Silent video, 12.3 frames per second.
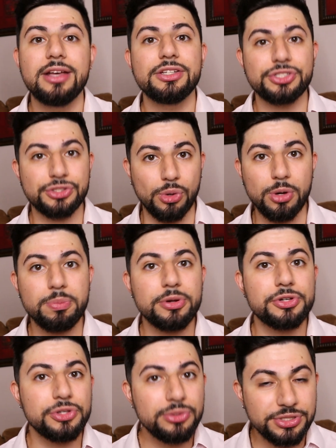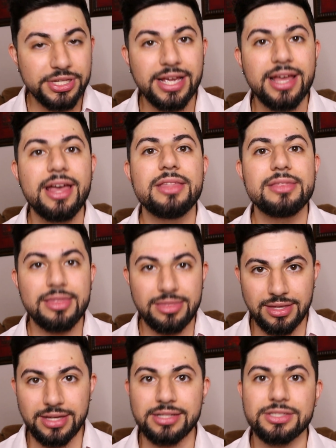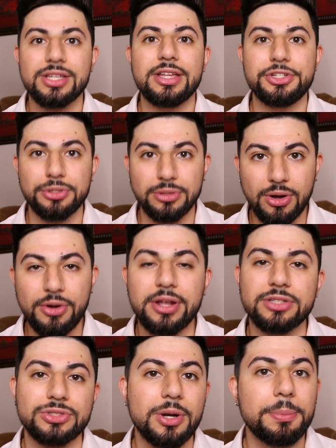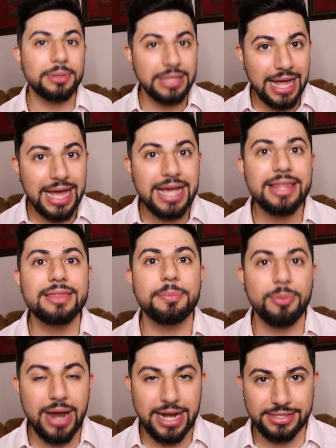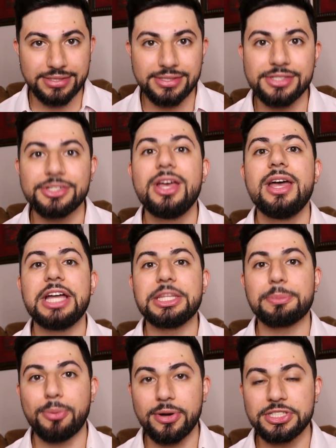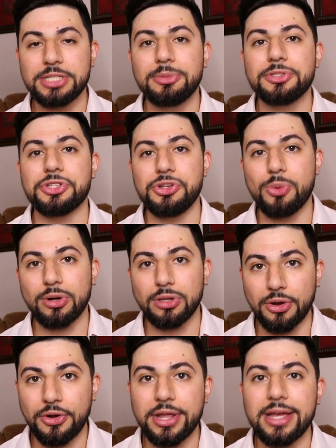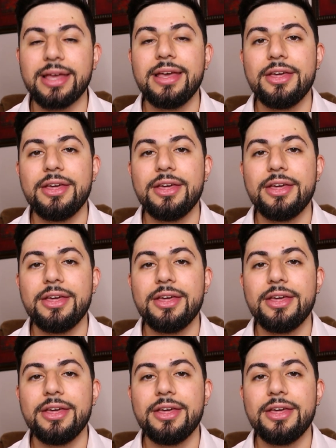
Start producing the things that you're learning. Start applying the practices and the principles that you are learning